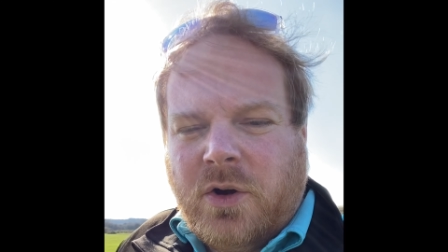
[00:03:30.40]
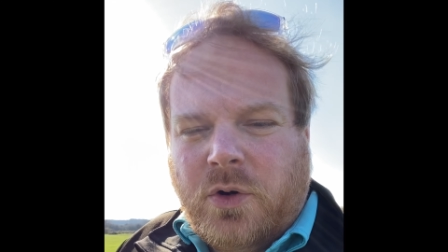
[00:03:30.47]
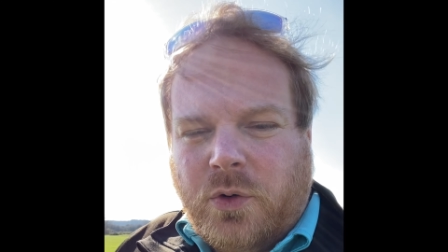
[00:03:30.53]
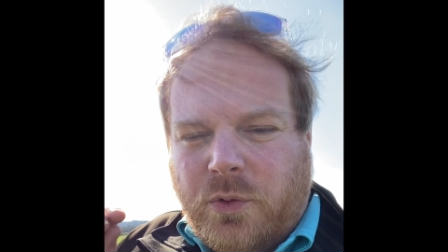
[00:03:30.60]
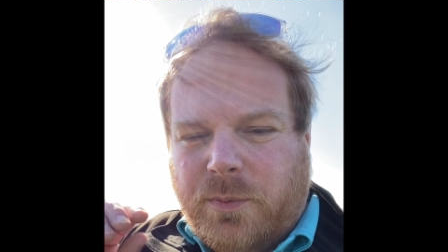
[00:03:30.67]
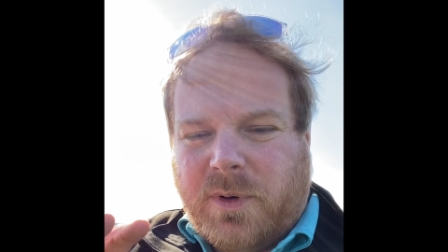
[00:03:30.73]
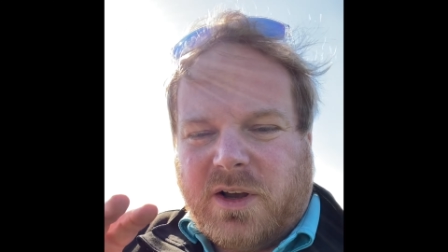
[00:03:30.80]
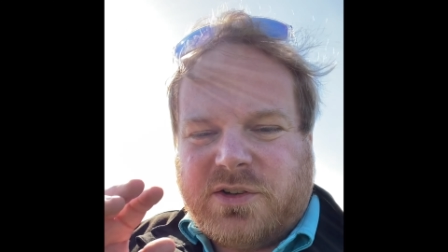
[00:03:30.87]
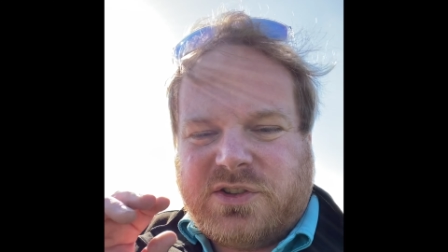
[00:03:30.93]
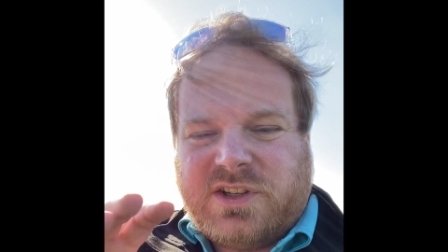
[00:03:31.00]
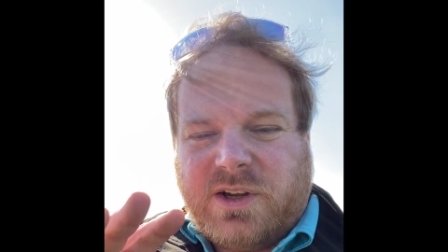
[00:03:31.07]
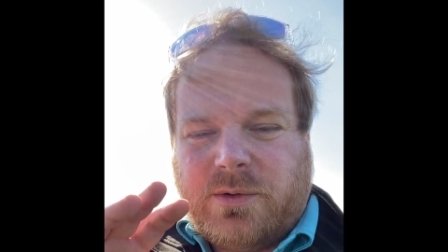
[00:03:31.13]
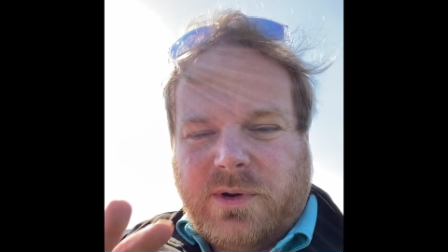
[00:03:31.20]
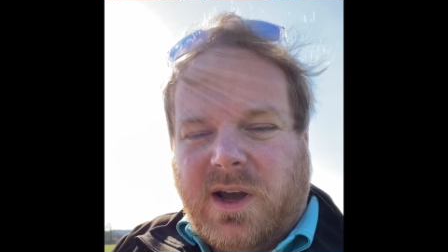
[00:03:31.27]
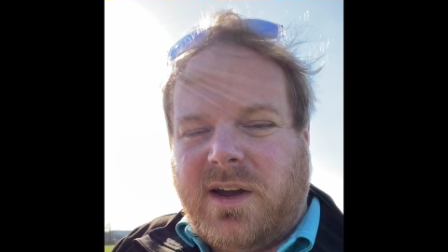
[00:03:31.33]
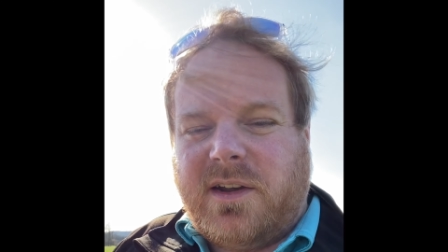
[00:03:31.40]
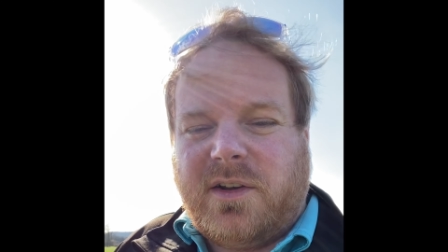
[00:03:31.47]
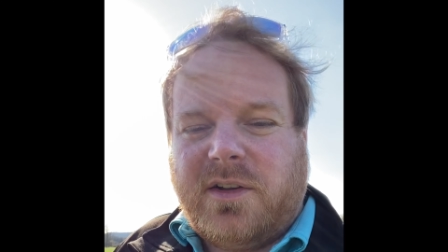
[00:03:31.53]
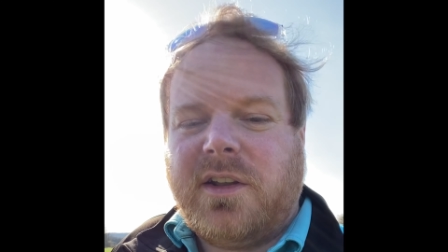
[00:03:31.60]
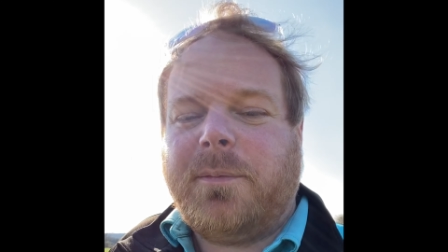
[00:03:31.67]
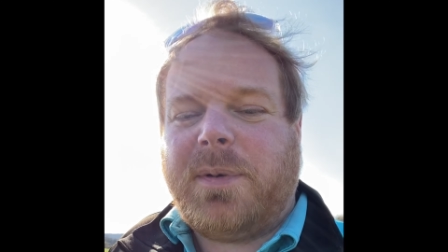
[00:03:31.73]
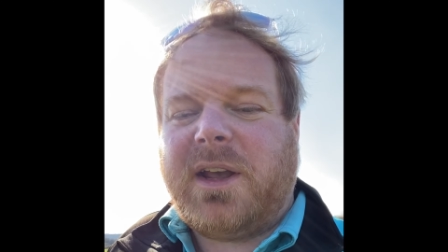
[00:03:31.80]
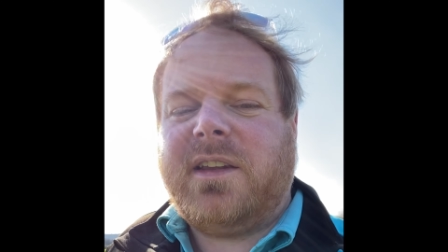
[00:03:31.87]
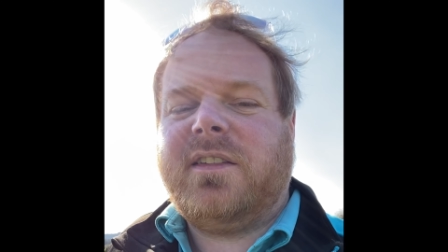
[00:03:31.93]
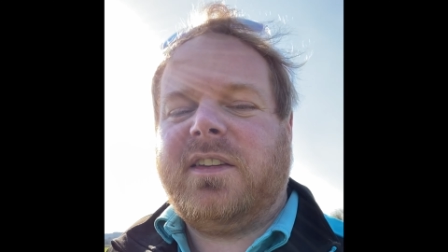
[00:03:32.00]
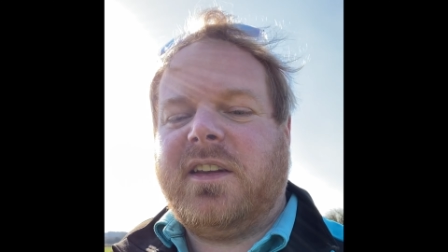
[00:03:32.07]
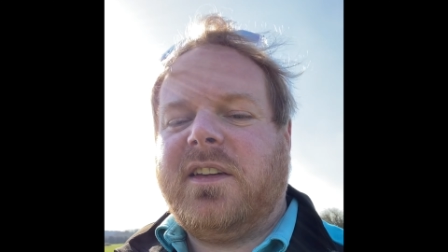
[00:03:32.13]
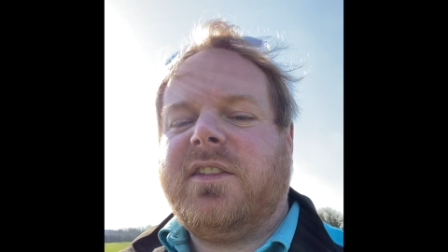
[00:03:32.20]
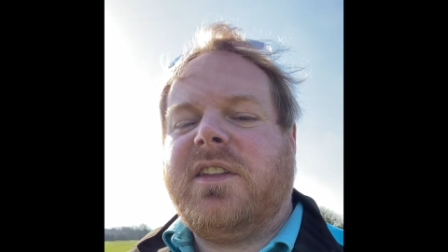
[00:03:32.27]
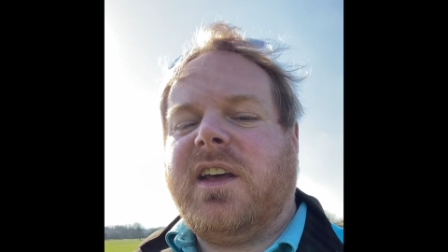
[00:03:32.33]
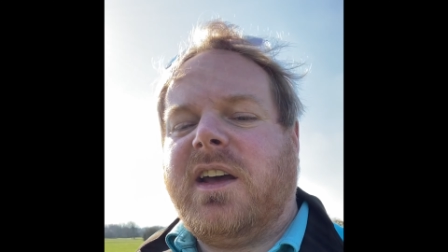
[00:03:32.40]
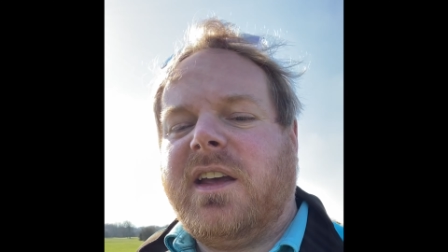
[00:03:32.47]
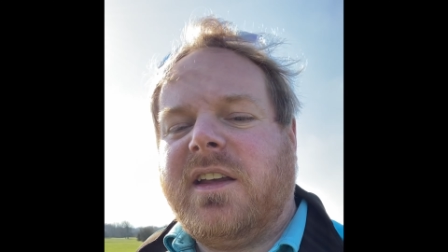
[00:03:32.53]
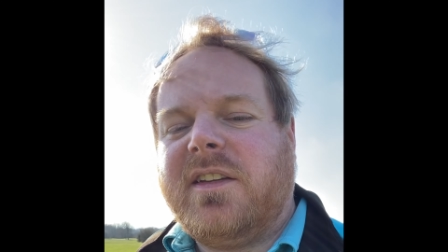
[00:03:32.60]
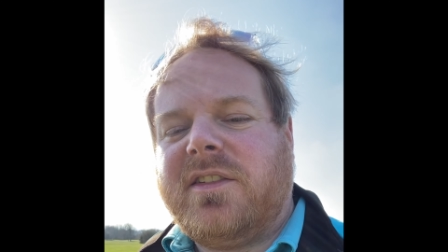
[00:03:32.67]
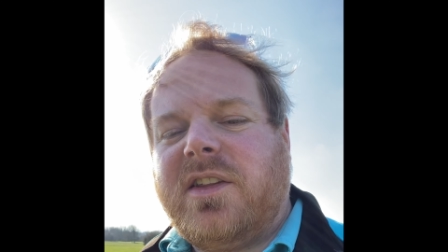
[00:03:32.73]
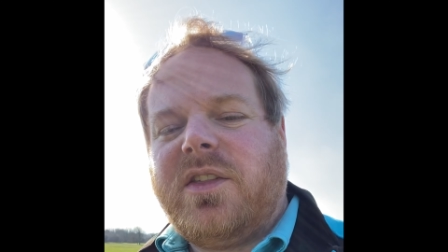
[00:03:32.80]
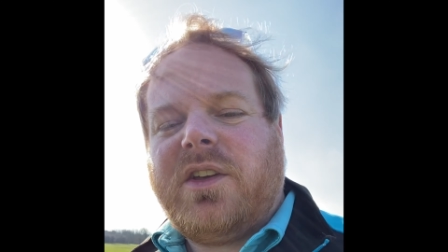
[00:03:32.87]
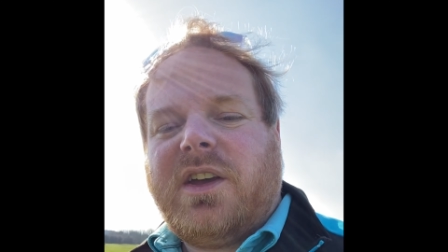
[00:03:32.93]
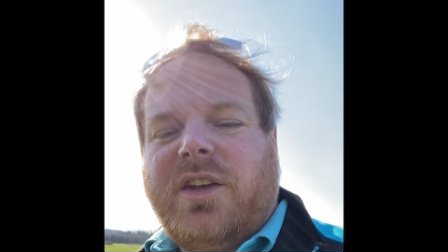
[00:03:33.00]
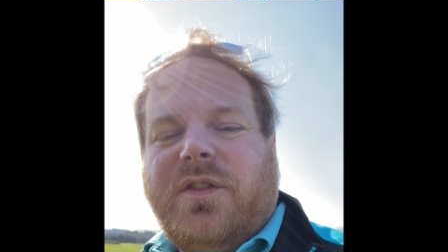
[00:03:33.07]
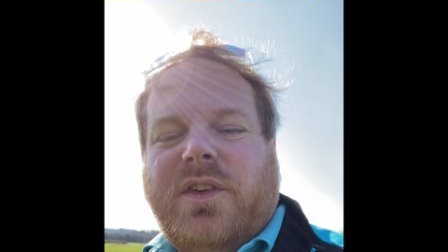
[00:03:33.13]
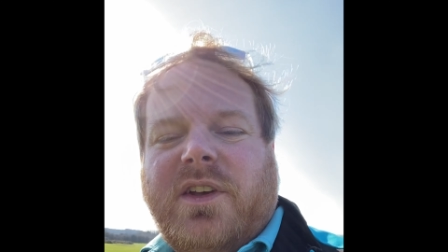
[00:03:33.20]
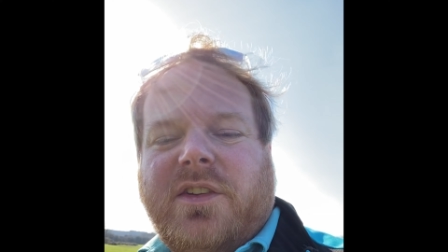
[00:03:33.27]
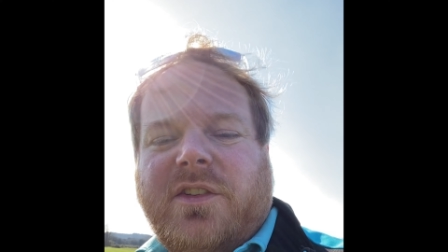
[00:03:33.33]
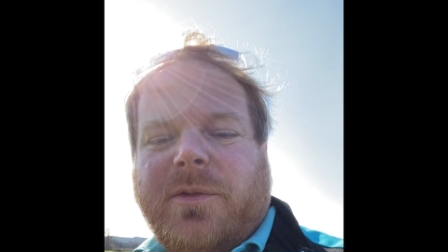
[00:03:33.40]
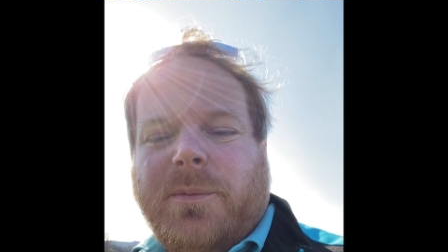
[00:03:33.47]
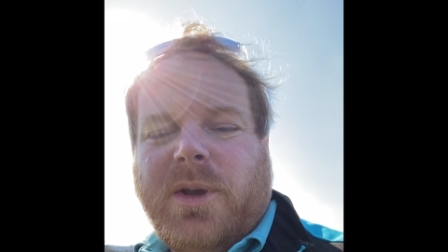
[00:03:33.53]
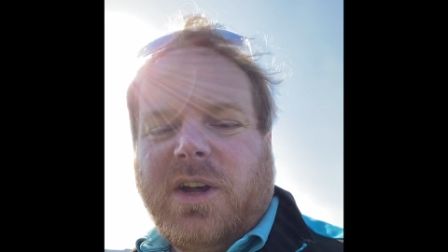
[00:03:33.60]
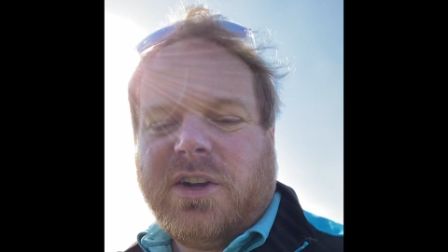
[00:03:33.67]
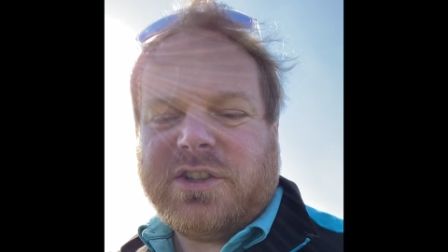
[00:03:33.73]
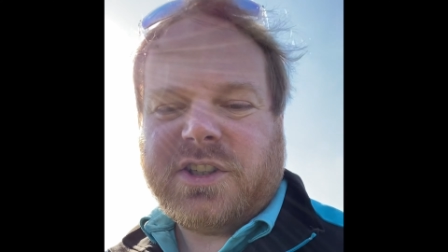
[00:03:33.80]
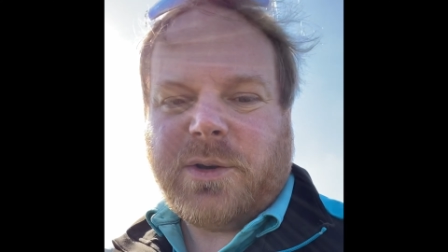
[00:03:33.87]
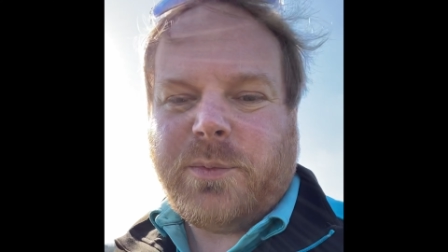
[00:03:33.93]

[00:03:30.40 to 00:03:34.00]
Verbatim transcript: almost still going on the basis that it's the 31st of March.